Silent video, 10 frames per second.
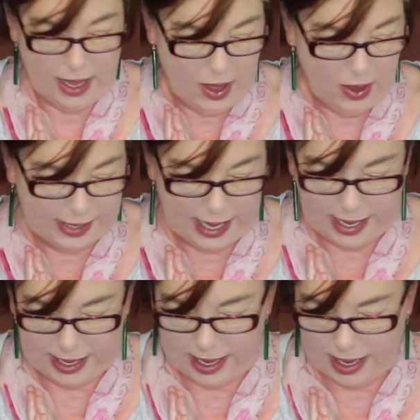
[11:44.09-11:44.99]

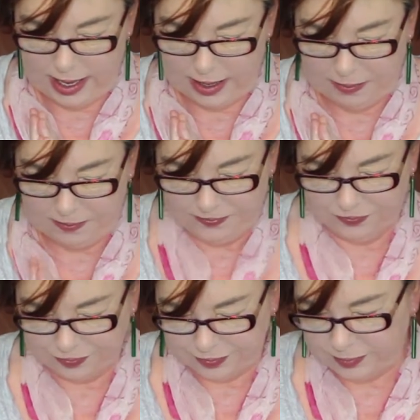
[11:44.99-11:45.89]
Okay, I
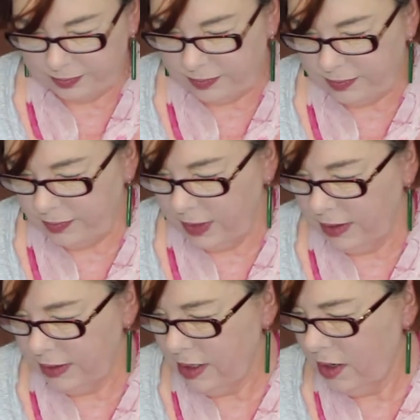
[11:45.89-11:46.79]
was
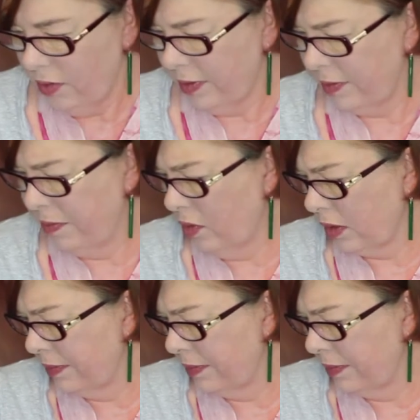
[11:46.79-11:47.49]
going to go on with books,